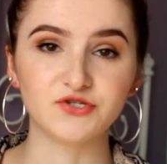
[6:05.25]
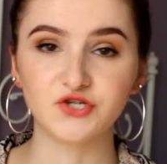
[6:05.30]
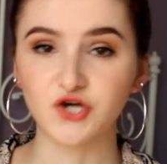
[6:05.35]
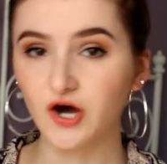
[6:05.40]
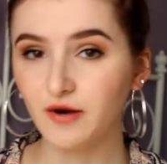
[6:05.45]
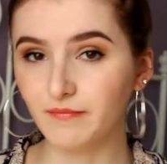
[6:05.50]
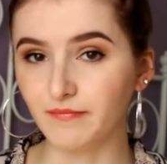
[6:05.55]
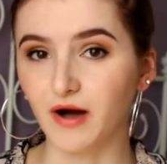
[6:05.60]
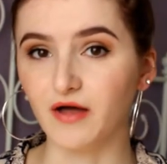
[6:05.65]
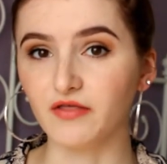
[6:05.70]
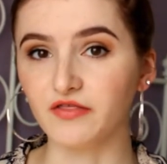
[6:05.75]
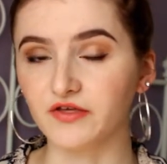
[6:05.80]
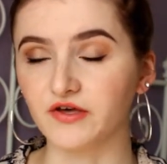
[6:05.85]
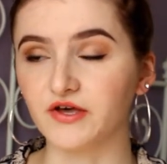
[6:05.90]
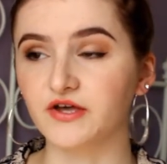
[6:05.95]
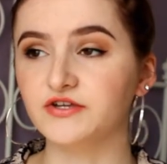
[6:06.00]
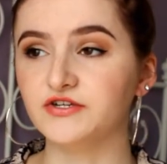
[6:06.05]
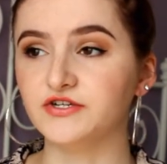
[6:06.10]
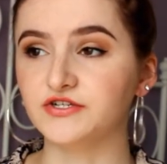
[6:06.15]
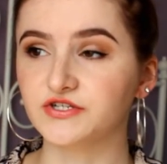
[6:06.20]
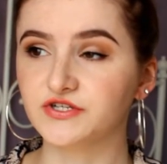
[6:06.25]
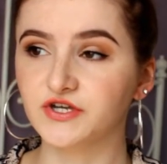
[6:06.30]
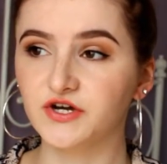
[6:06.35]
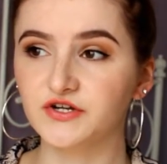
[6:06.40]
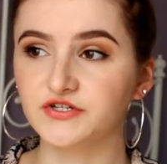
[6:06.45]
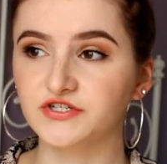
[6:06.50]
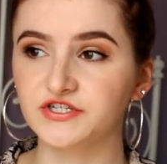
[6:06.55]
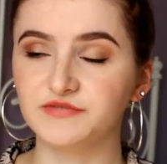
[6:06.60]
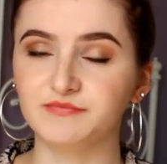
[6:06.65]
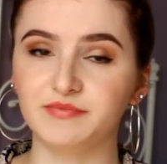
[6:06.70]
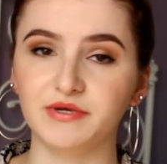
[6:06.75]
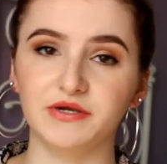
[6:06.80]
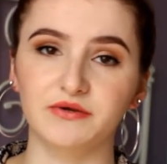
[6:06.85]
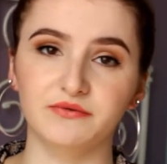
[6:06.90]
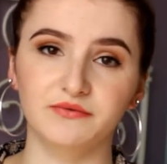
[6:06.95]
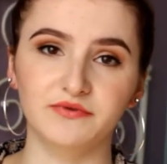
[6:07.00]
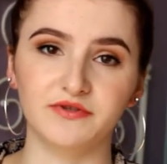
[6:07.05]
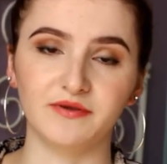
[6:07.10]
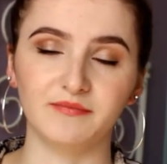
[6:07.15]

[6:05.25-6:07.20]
don't bother, just go to Spoons.